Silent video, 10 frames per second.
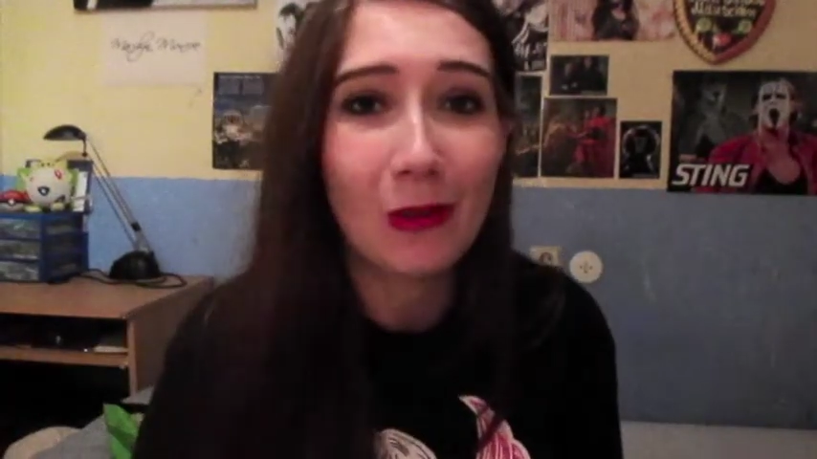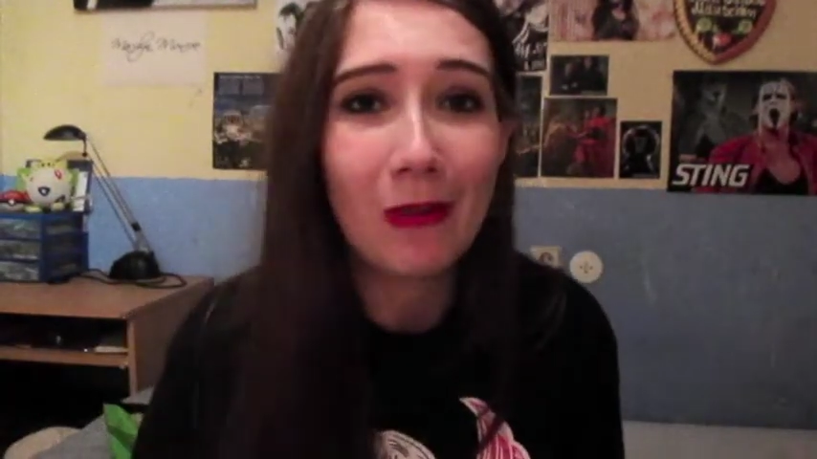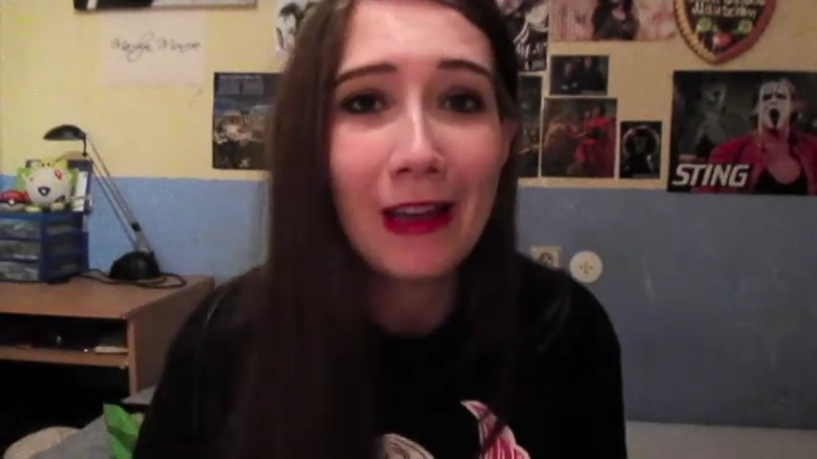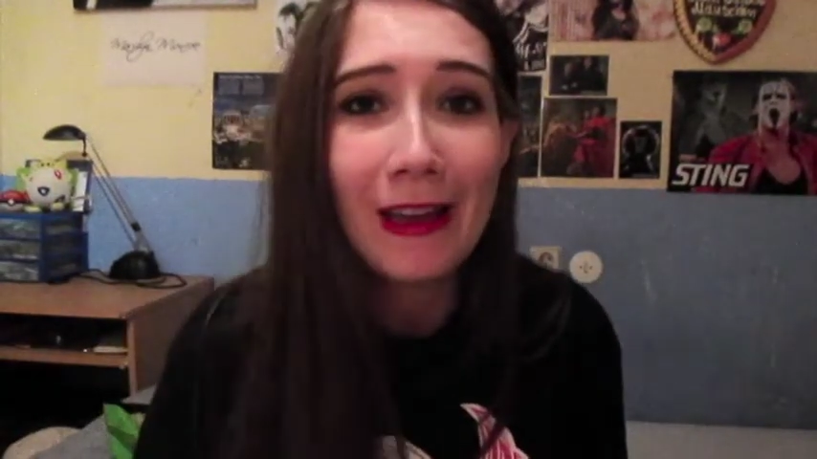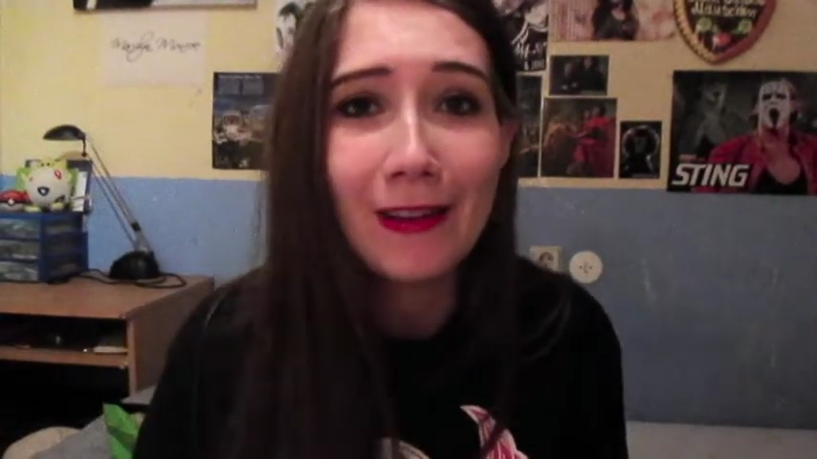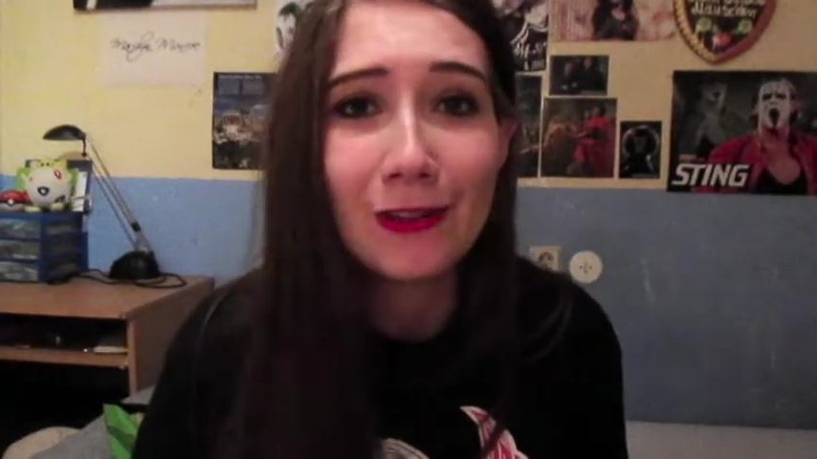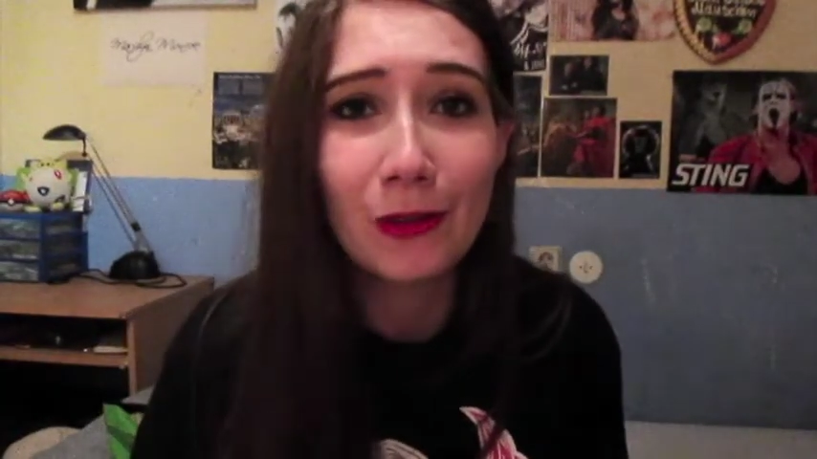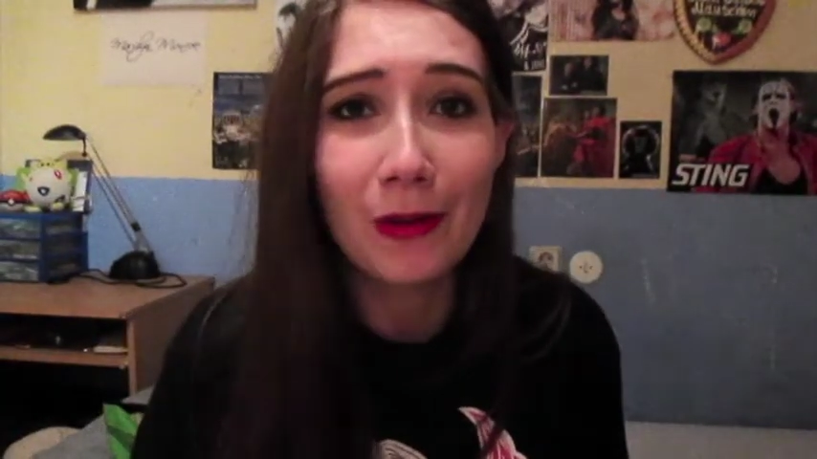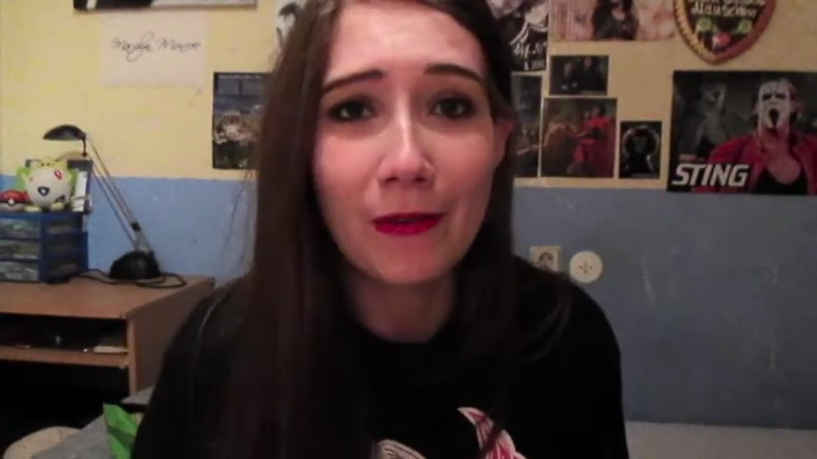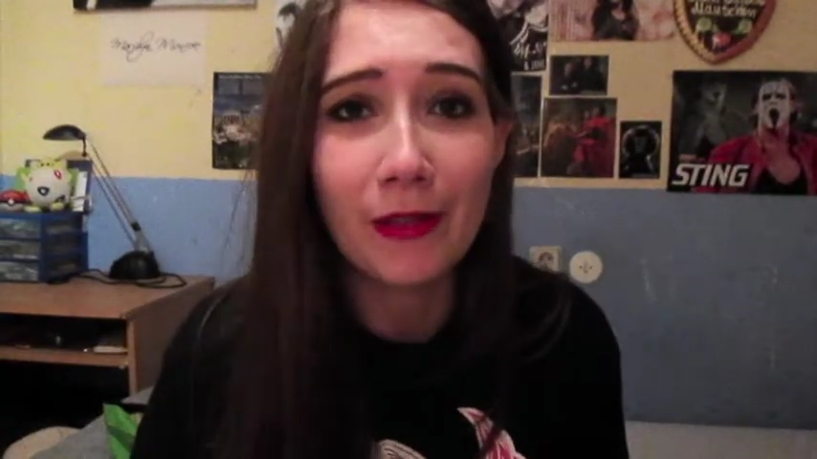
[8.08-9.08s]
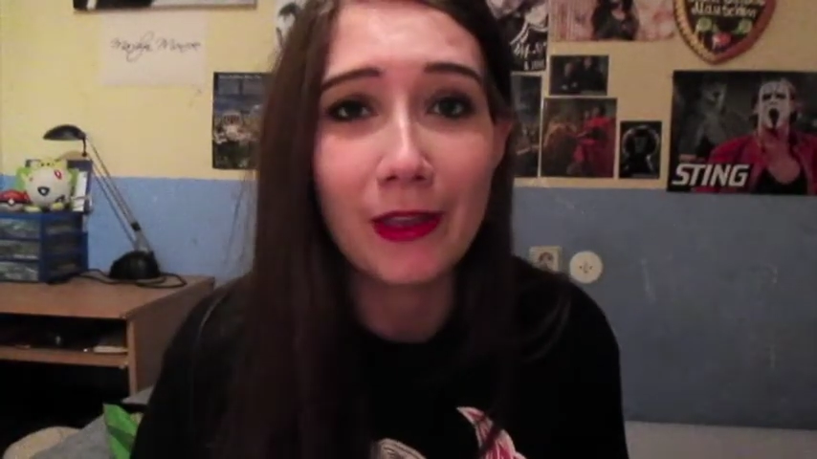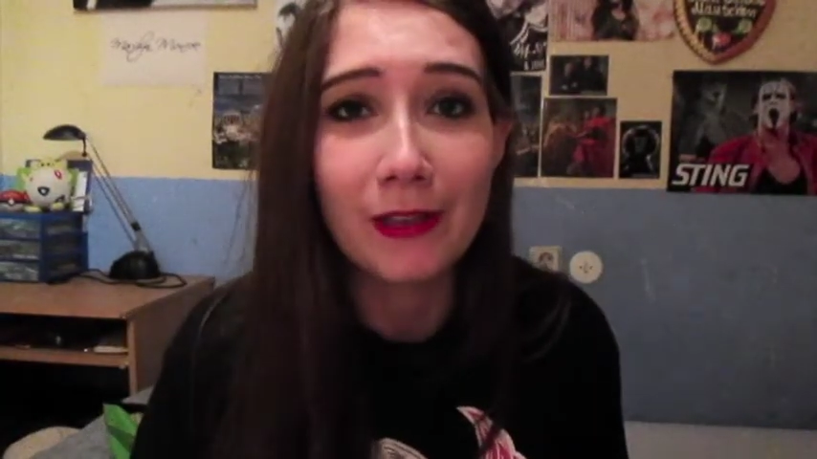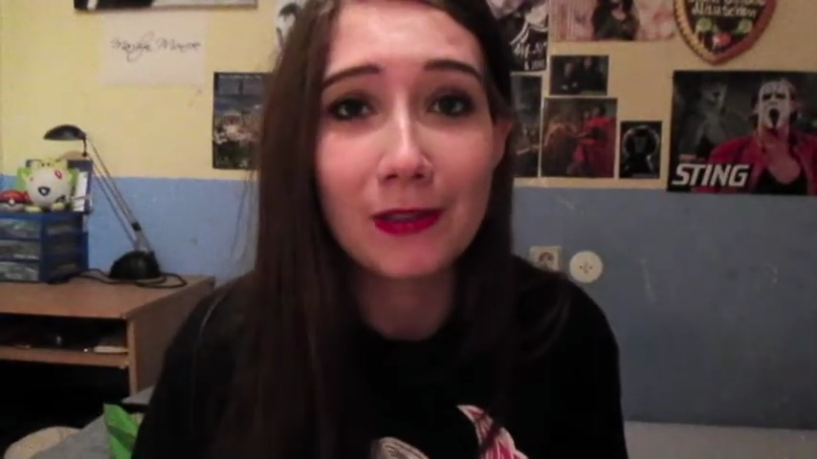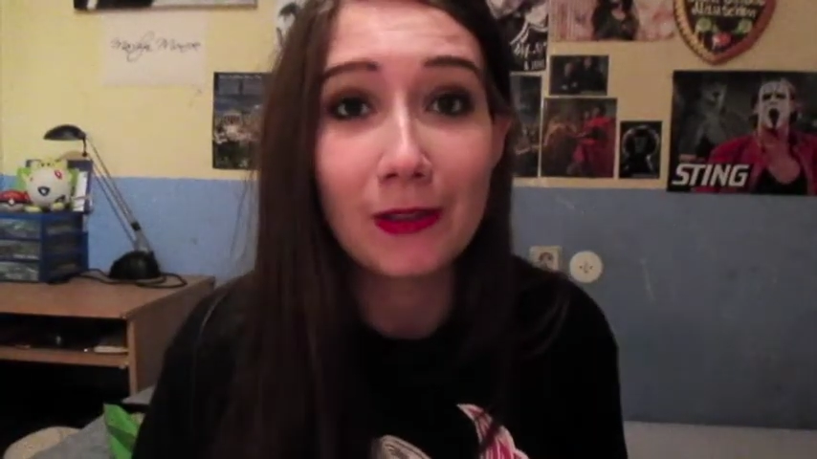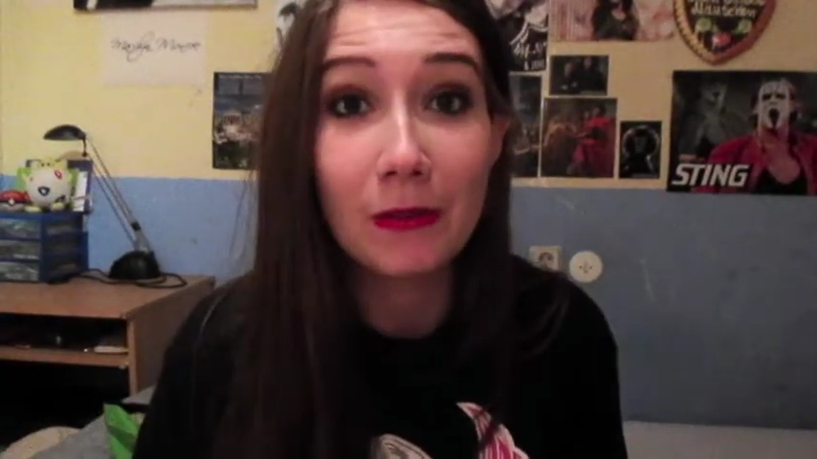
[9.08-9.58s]
going ahead and show you everything,
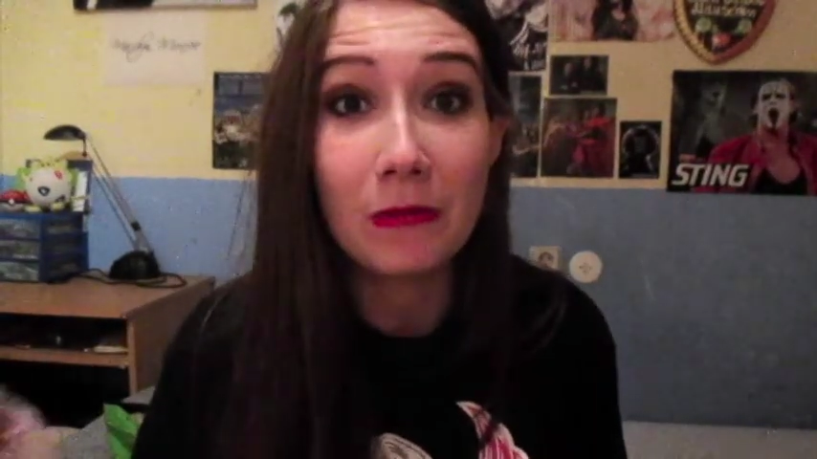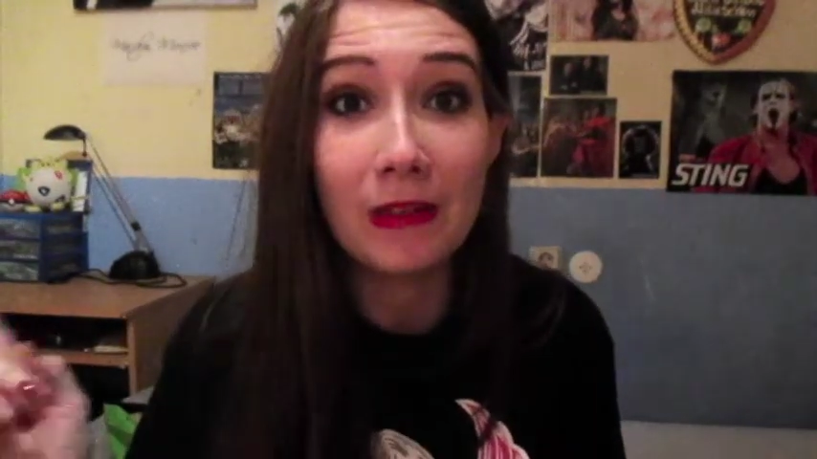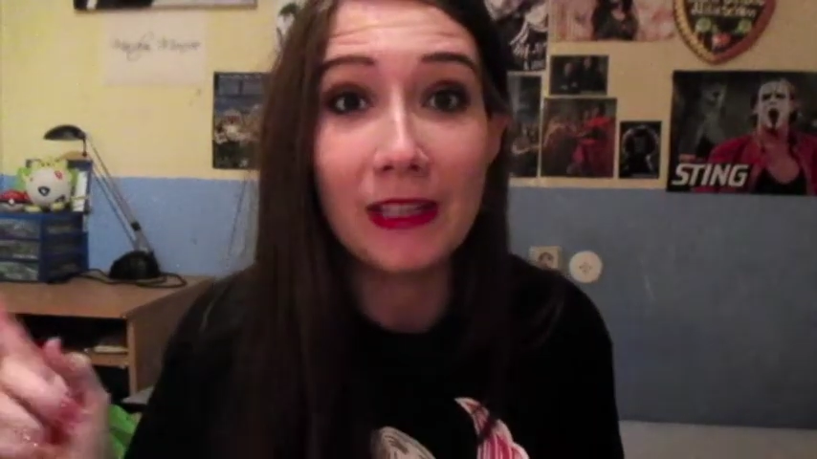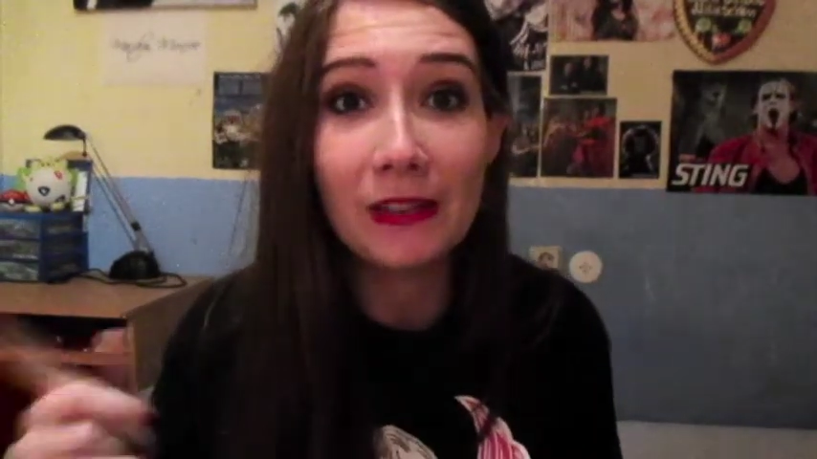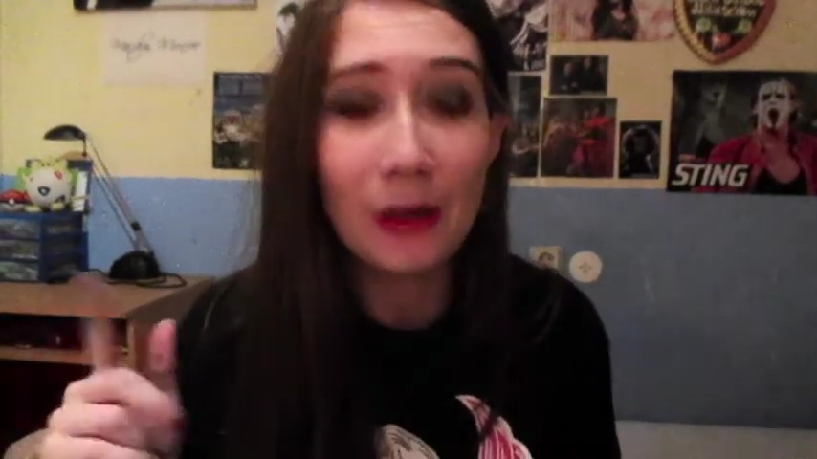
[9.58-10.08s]
so let's